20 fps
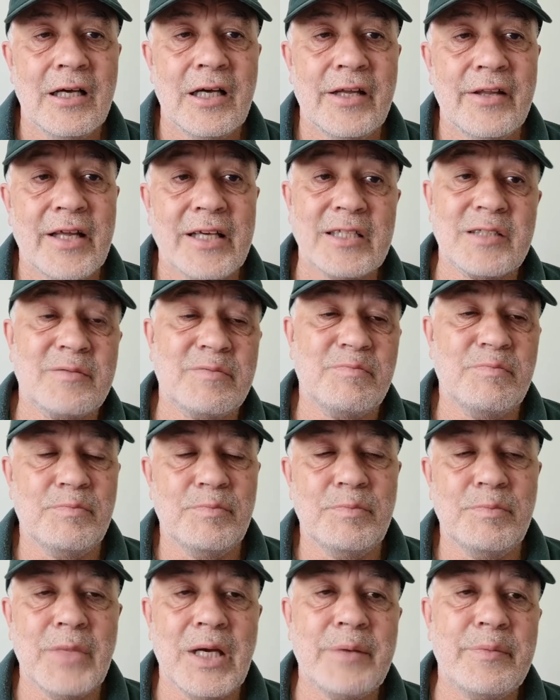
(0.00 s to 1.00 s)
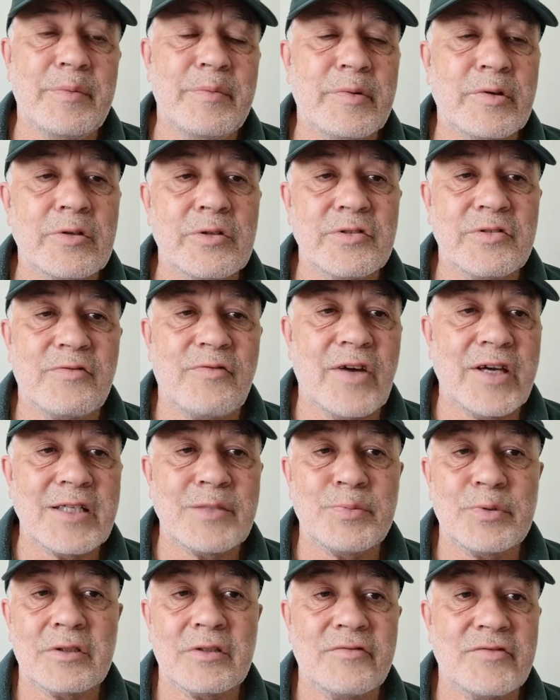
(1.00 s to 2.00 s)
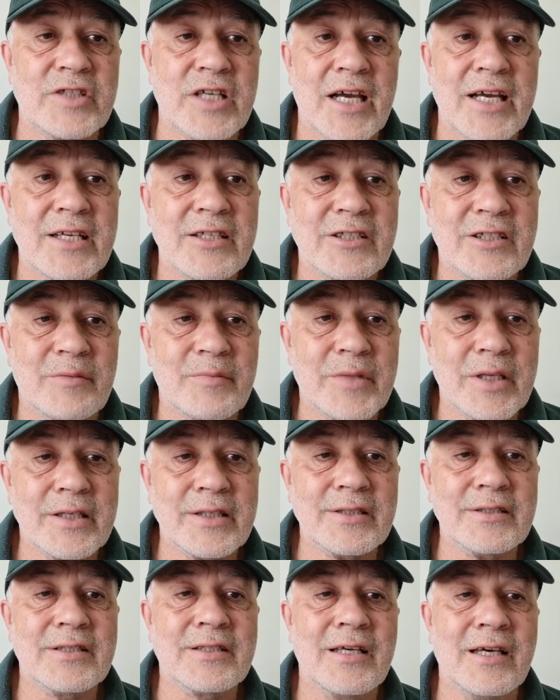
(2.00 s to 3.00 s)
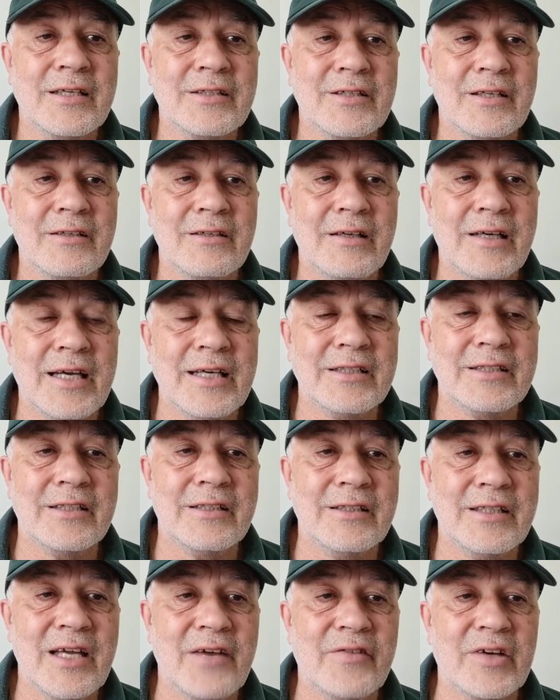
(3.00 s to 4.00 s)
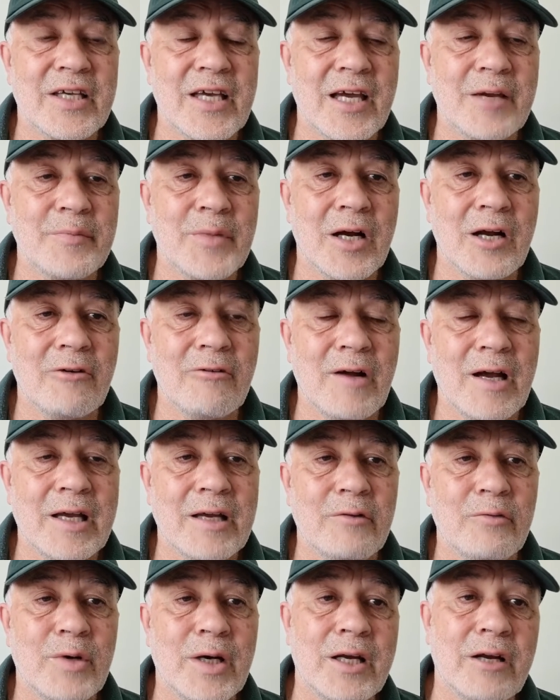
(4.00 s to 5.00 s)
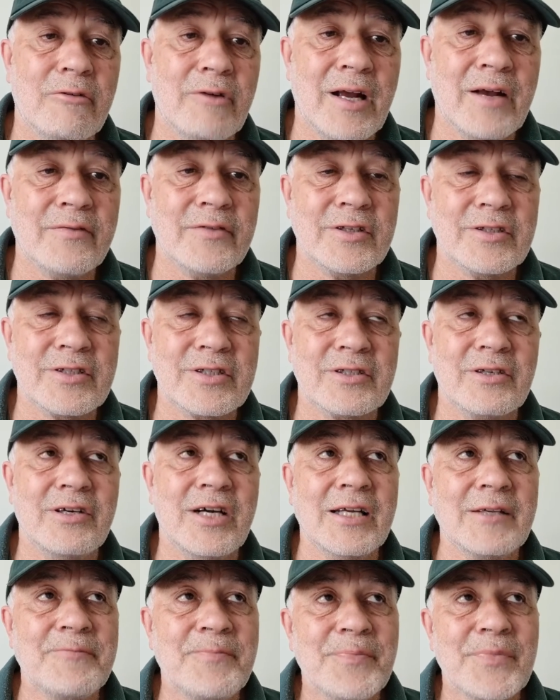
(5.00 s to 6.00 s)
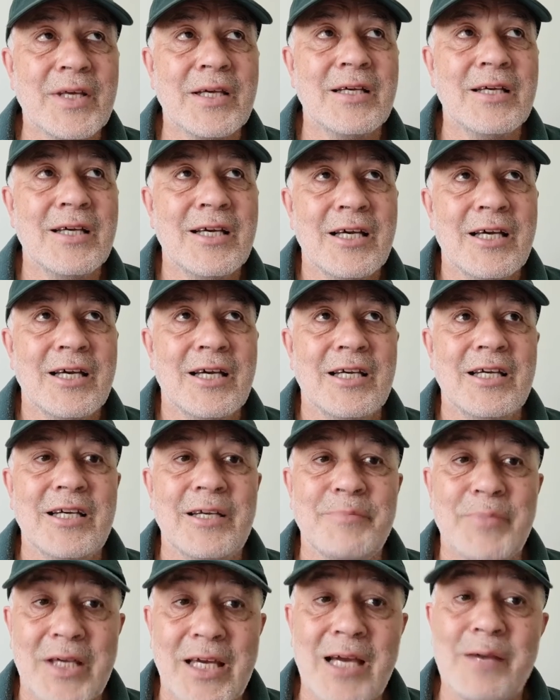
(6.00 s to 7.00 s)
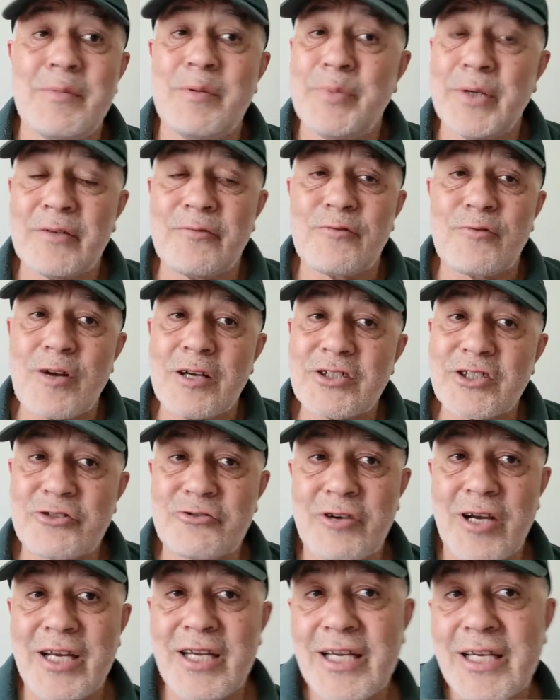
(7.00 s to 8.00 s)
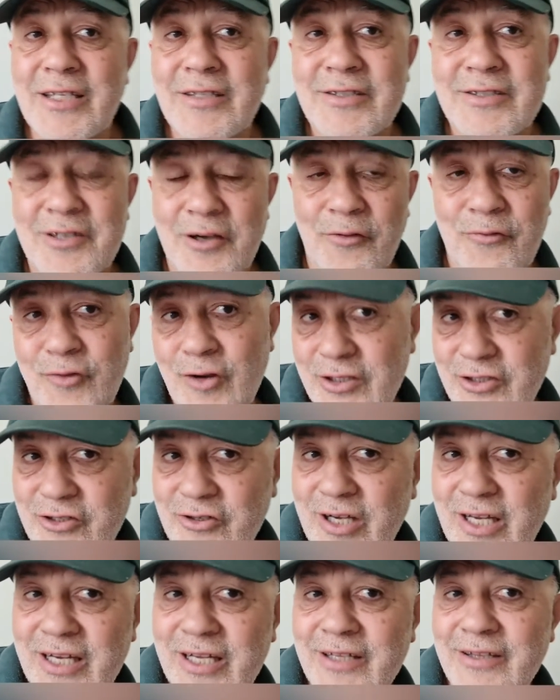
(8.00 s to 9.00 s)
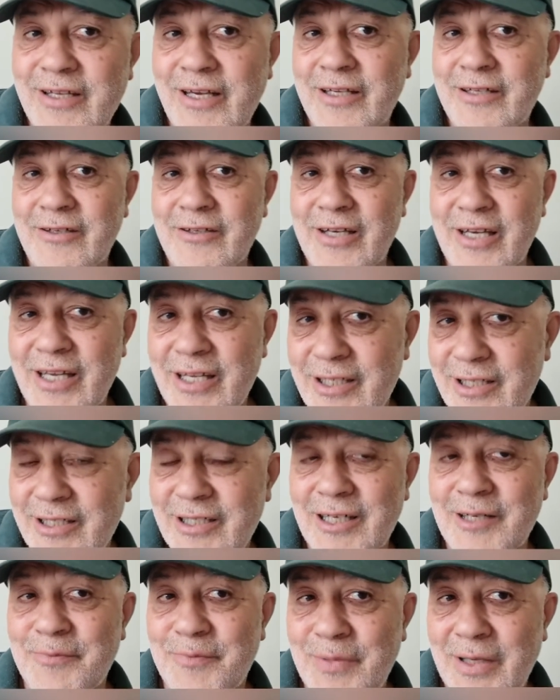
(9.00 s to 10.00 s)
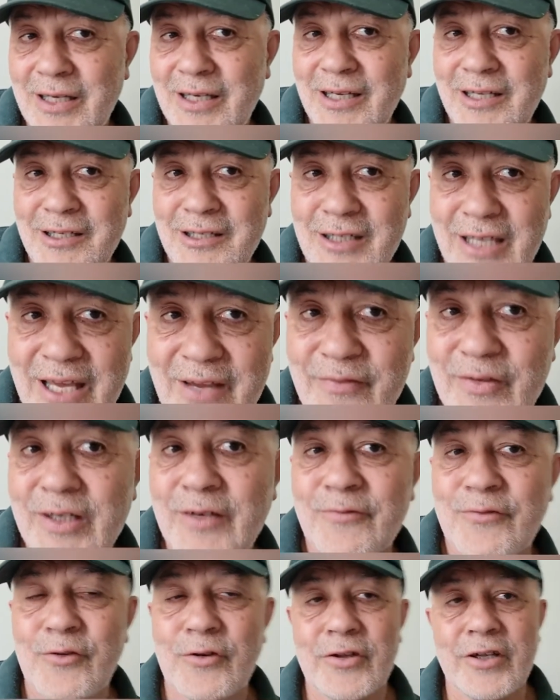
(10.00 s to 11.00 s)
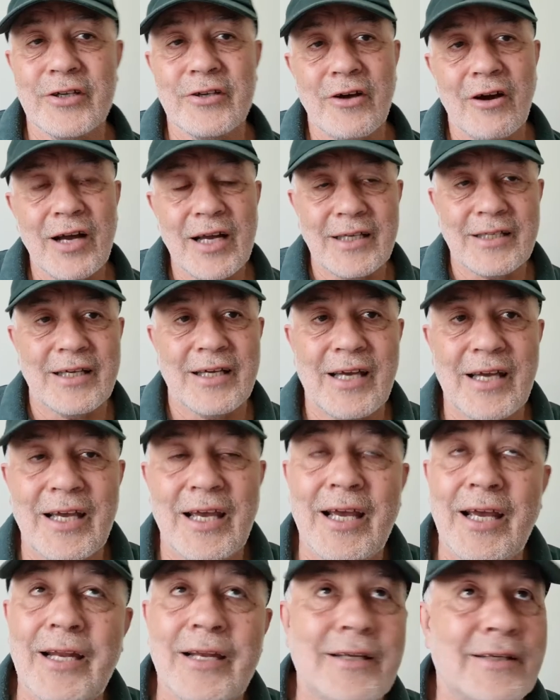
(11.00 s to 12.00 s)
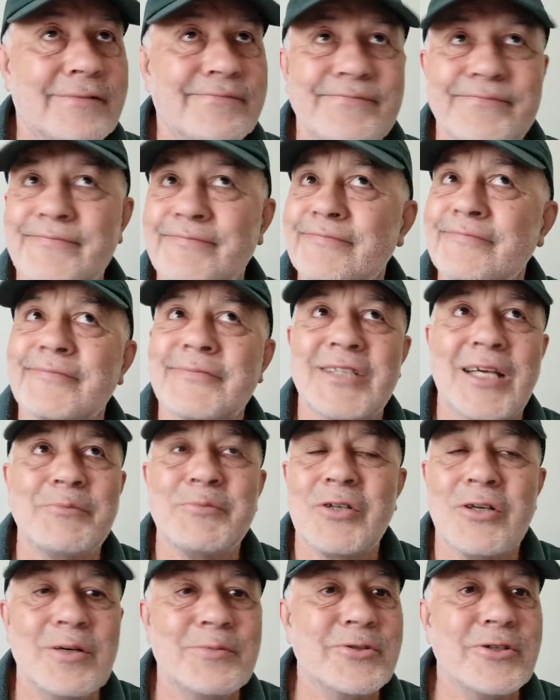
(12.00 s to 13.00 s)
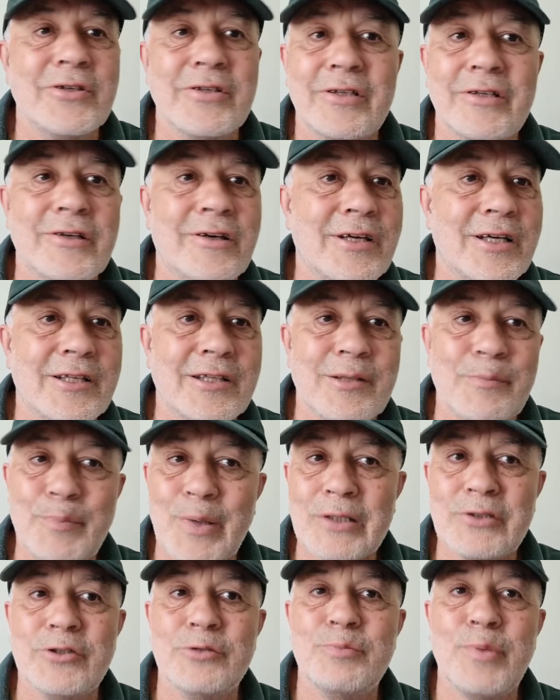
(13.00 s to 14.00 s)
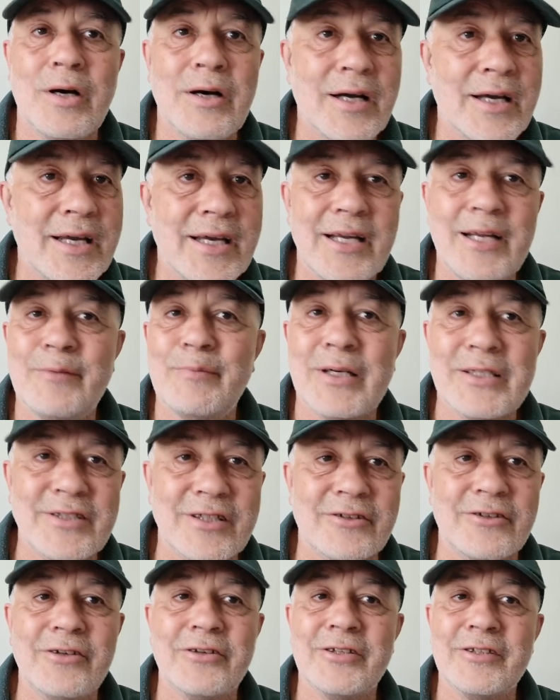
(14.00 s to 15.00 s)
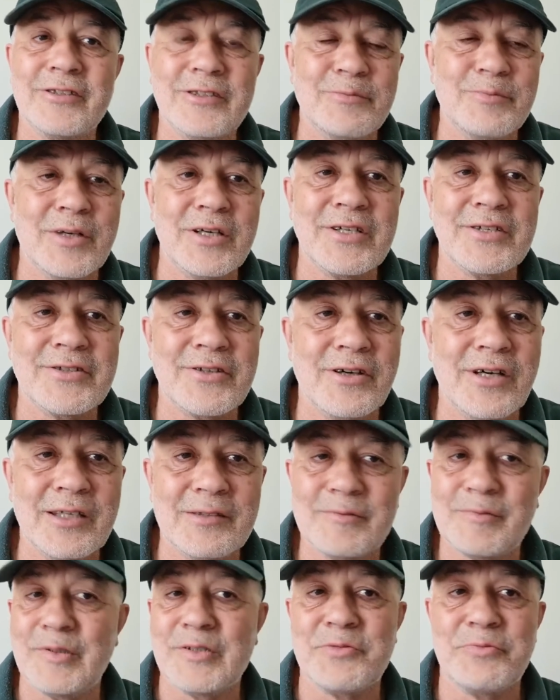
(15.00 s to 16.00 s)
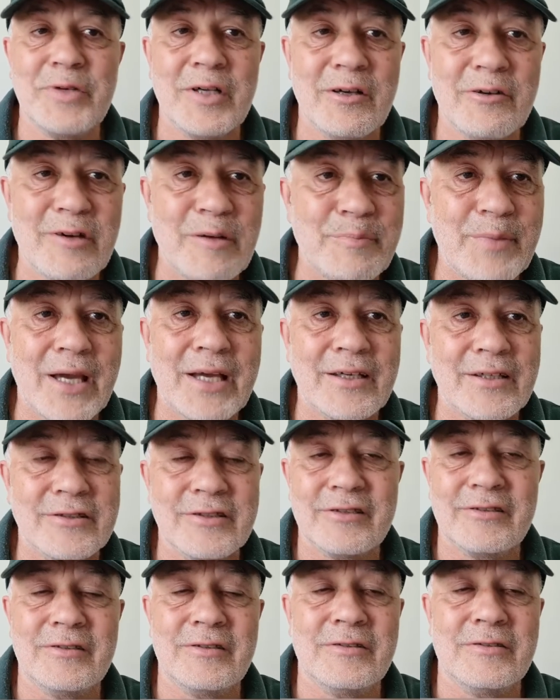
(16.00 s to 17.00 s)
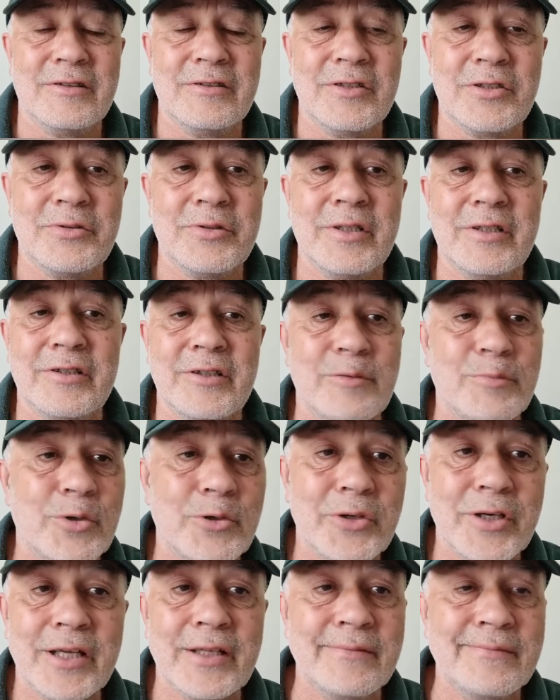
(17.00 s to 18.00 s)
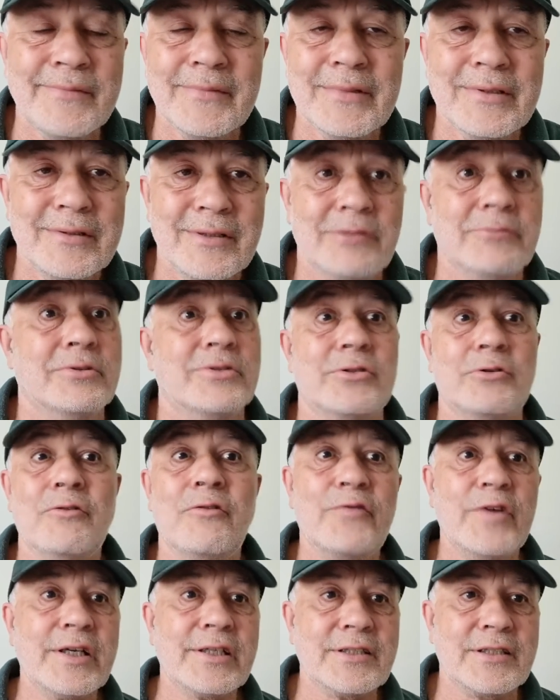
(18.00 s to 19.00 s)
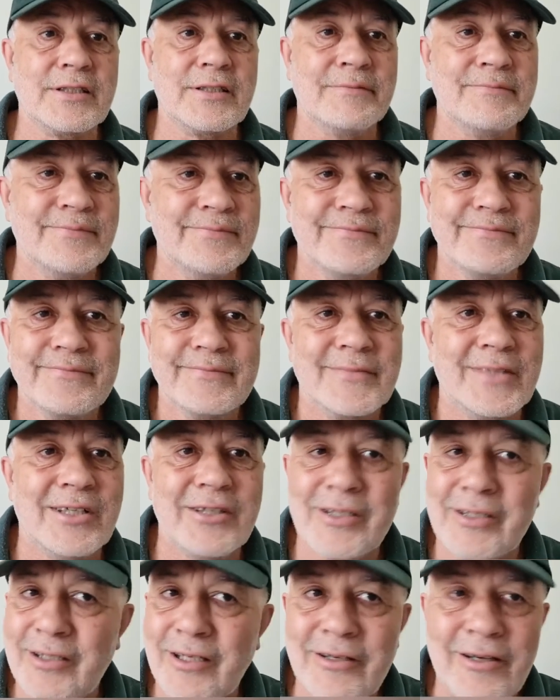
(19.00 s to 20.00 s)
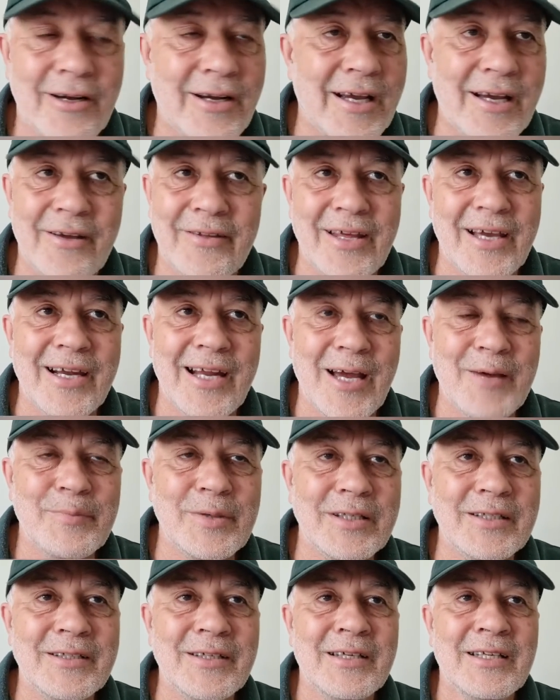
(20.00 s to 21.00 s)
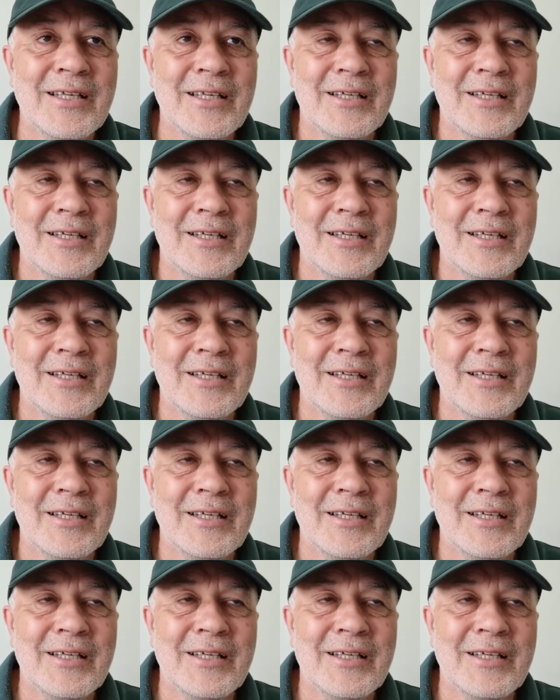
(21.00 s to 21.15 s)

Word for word: And that's maybe because Facebook have changed some things, so I had to navigate my way around the site. It became a bit frustrating, so frustrating that I ended up uh, leaving it for the night and sometime during the night, the patupaiarehe must have got into my site, because when I went back into it in the morning, it was all fixed. I don't know how that happened.